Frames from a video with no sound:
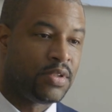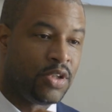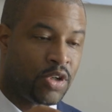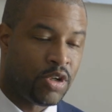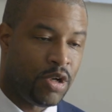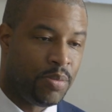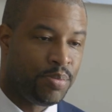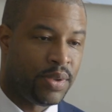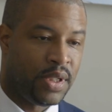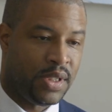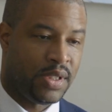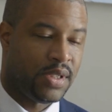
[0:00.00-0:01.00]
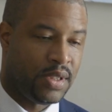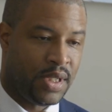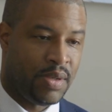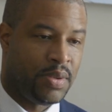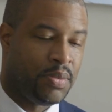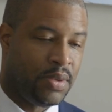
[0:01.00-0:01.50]
the companies
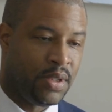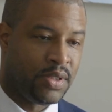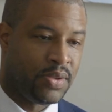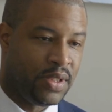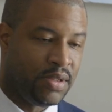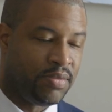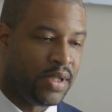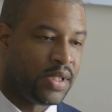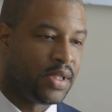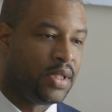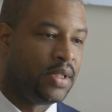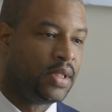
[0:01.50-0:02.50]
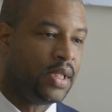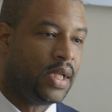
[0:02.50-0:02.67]
that we want to invest in.